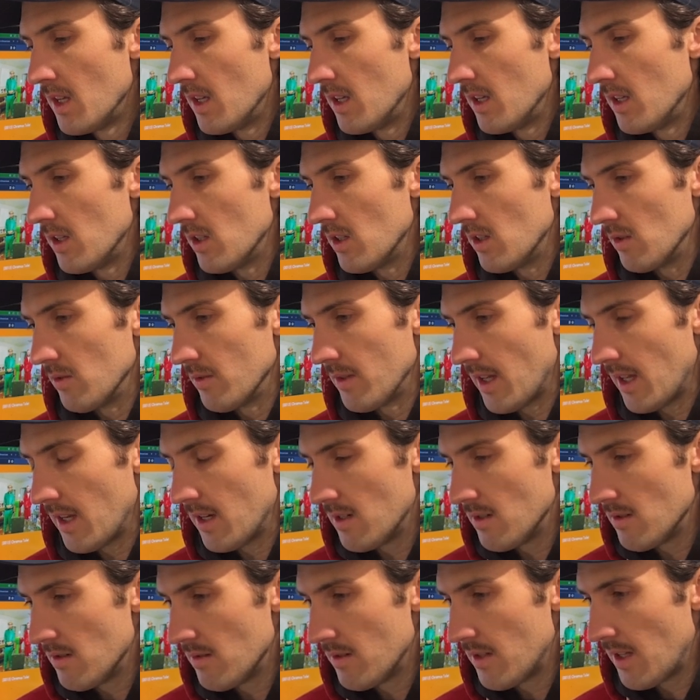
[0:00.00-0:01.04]
you know,
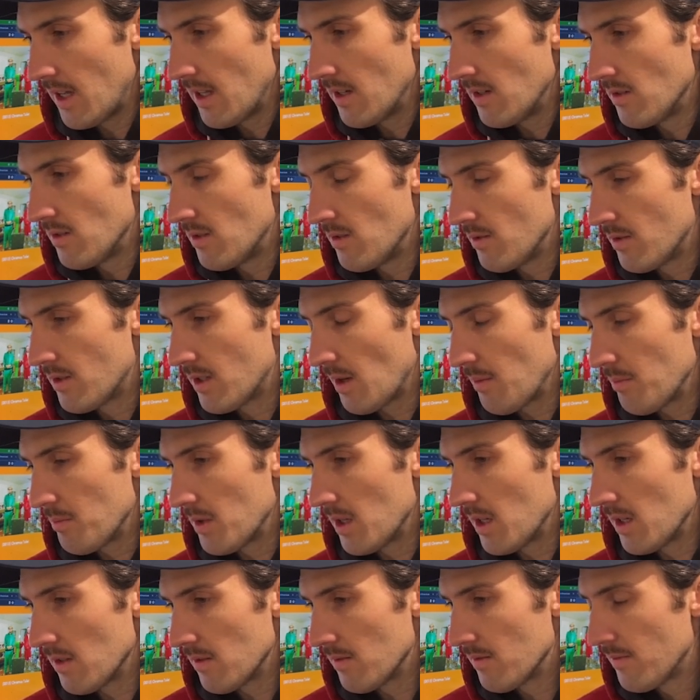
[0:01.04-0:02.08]
then do
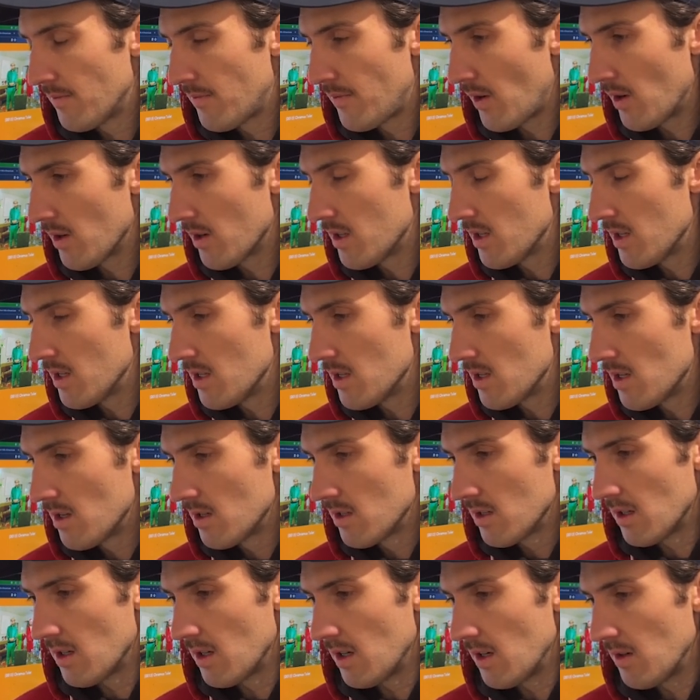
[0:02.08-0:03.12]
something funky
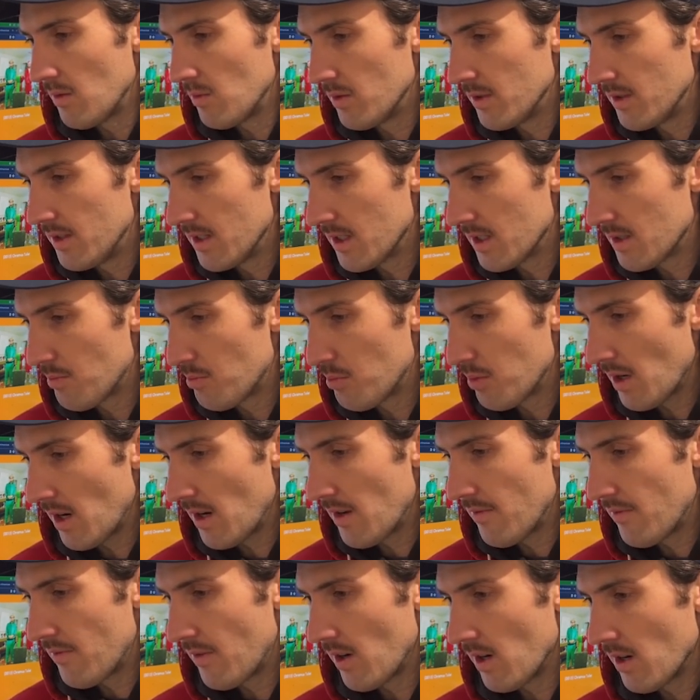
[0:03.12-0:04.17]
with this
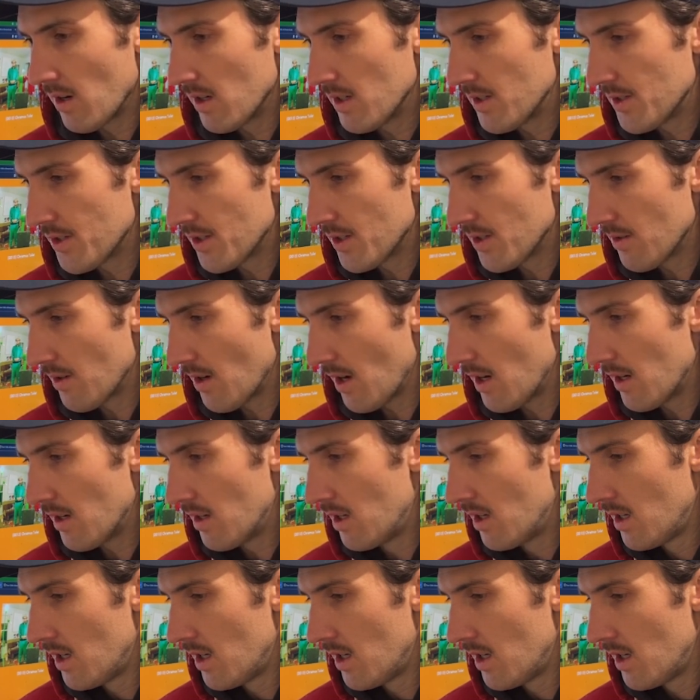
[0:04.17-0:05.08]
bright fire engine red